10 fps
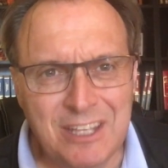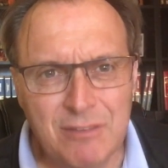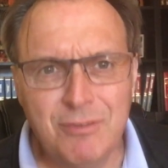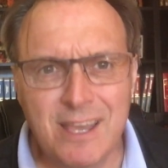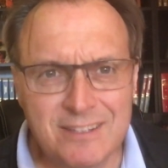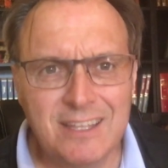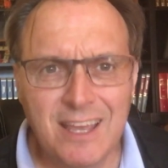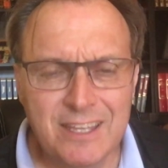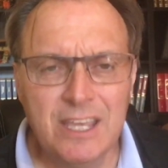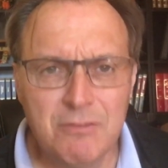In fact,
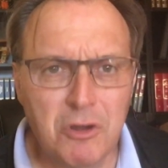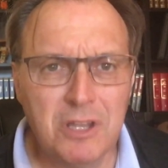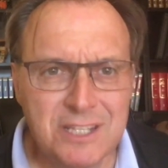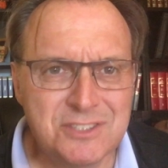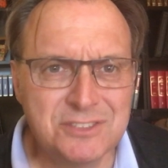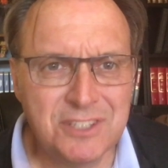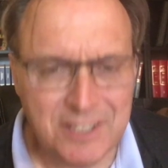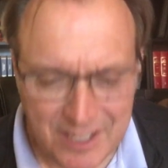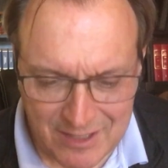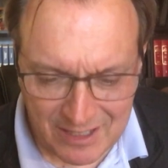I gave our lesson
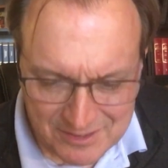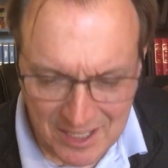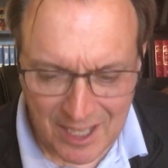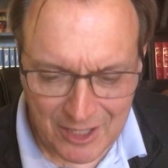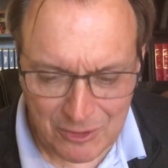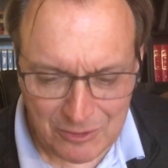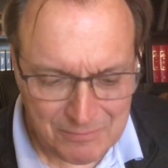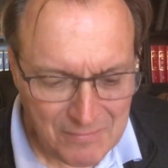today that title.